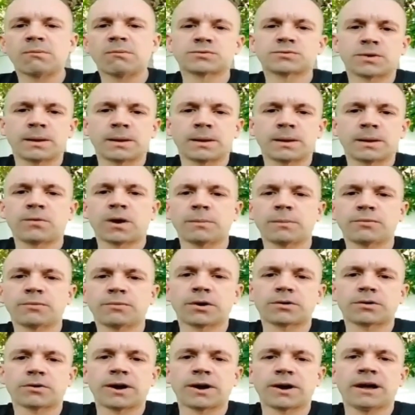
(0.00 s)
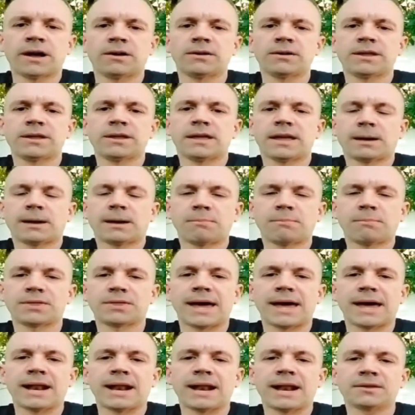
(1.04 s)
before I broke ground, I
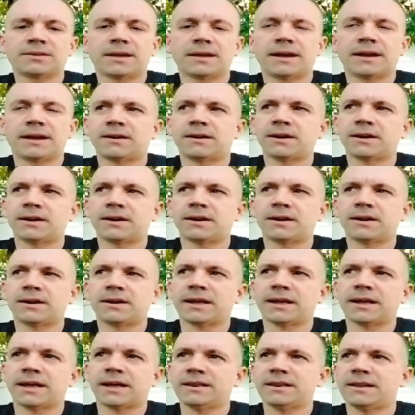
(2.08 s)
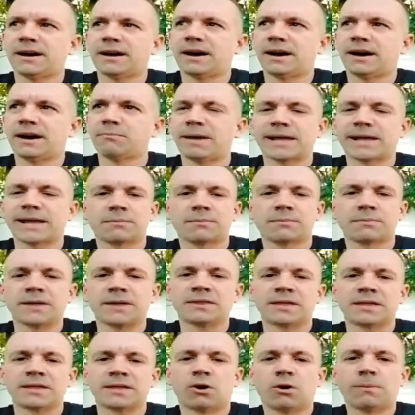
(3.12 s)
put that out there and making
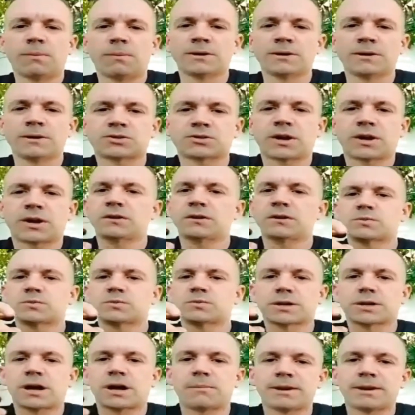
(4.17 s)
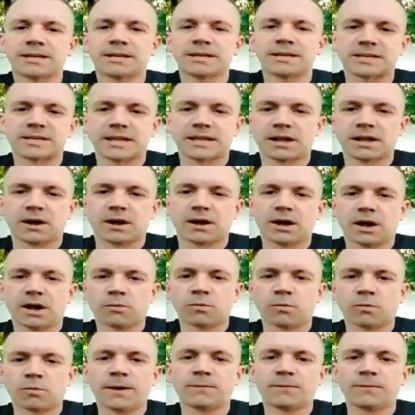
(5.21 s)
them think that a whole bunch of trailers were coming. It said a